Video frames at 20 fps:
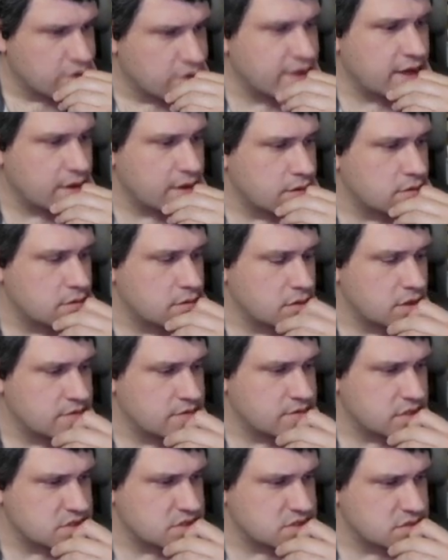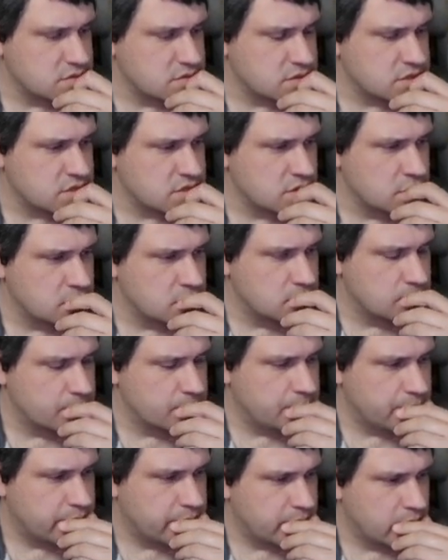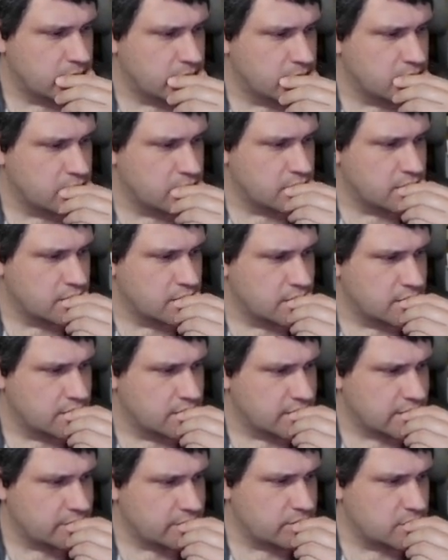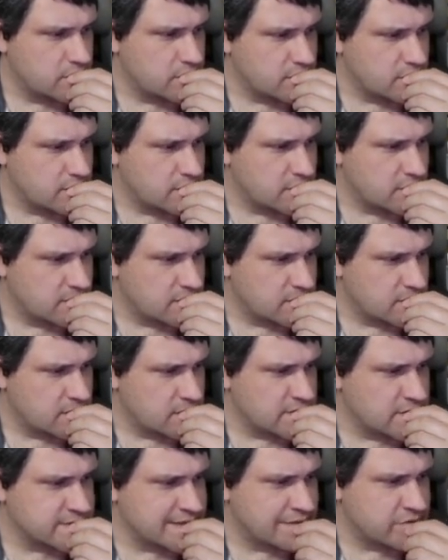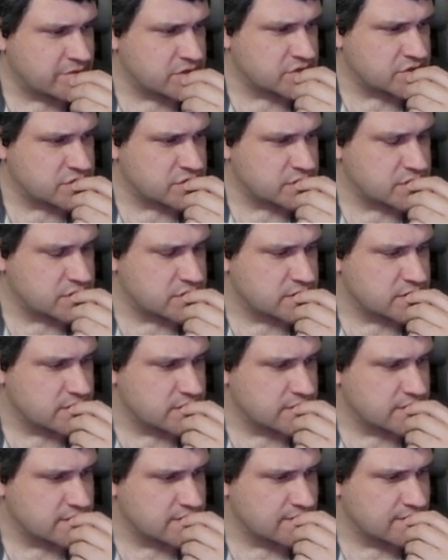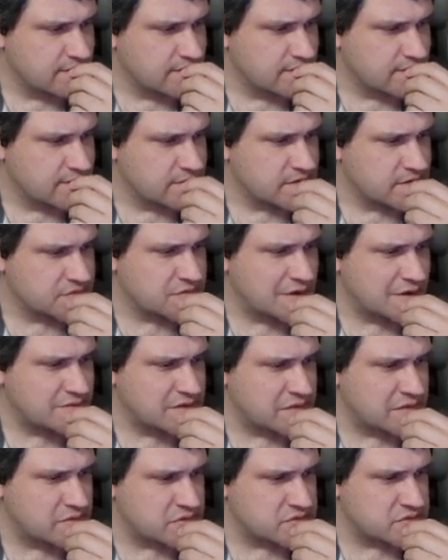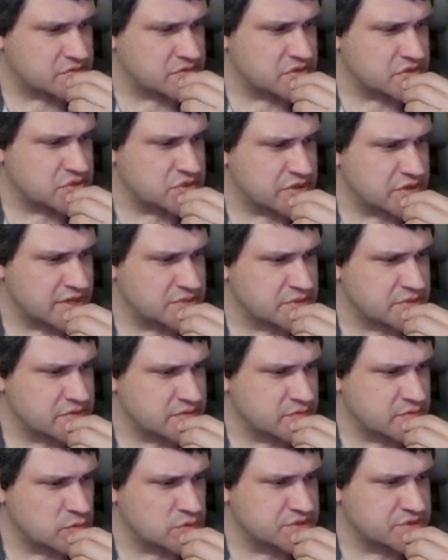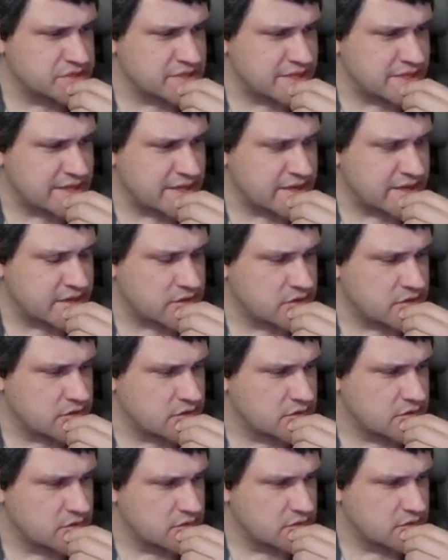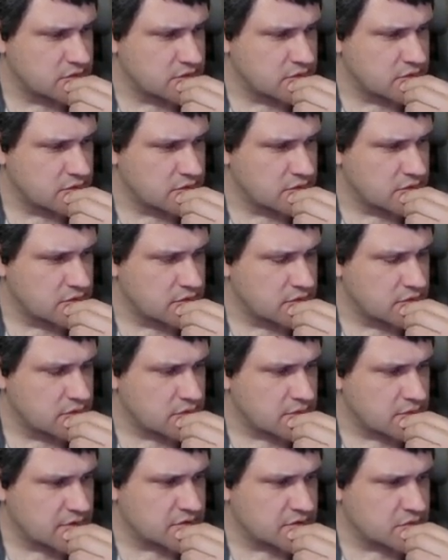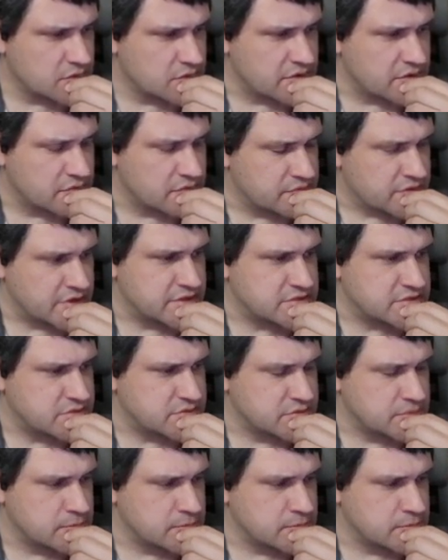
Yeah, I thought so. So, yep. Falling damage. Take 5 damage, reducing HP from 14 to 9. Round 3, fight.